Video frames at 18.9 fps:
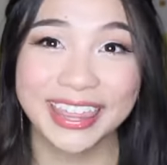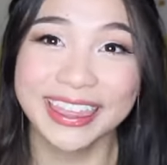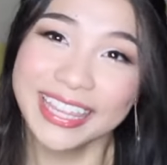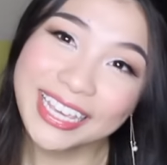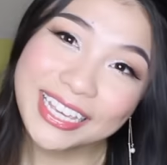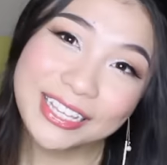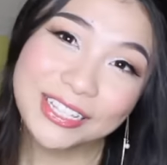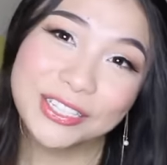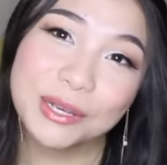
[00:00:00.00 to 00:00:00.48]

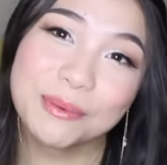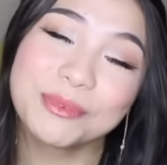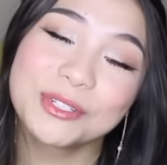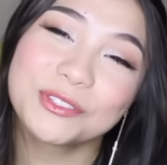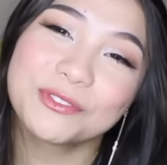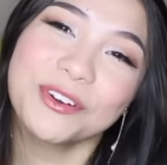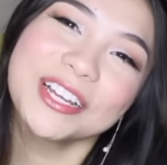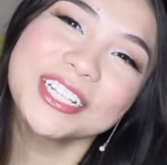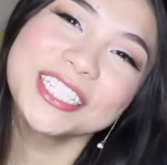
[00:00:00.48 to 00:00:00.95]
Thank you so
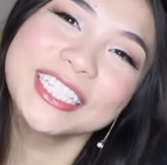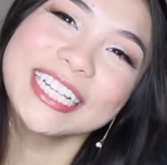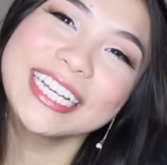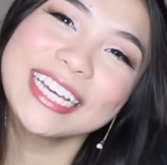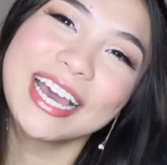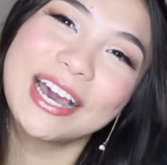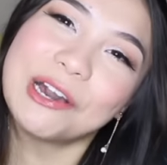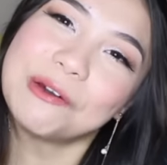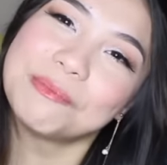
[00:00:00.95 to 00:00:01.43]
much for
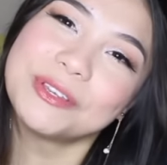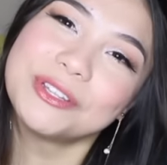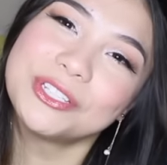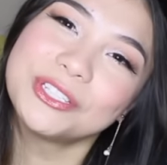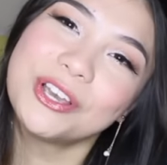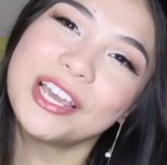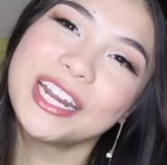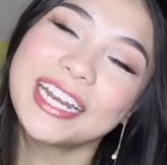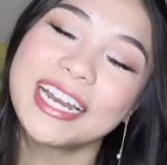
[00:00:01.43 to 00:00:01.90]
watching. I hope you
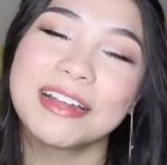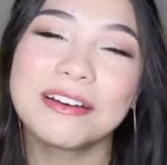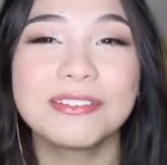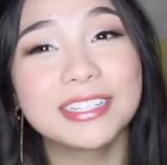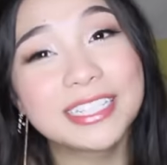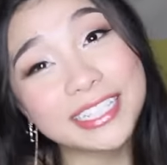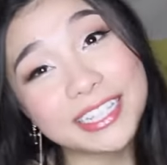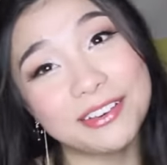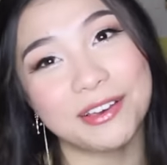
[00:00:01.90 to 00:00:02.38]
enjoyed and
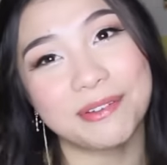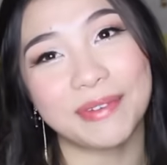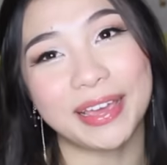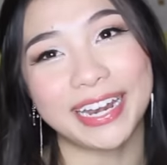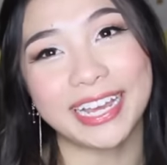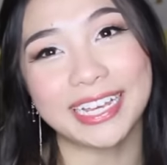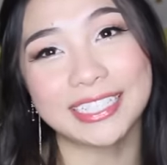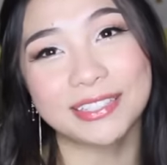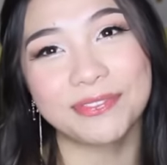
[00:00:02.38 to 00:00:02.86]
I'll see you in my
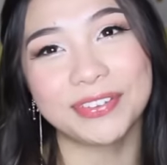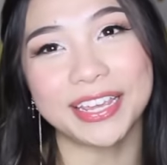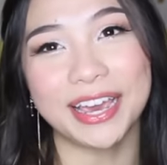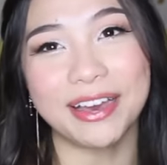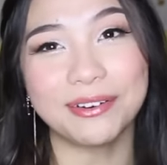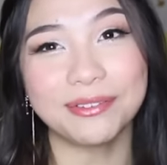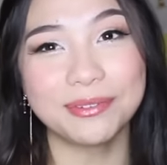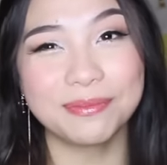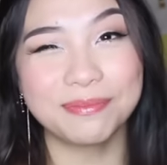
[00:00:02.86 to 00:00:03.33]
next
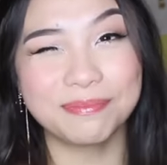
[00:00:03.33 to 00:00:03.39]
video.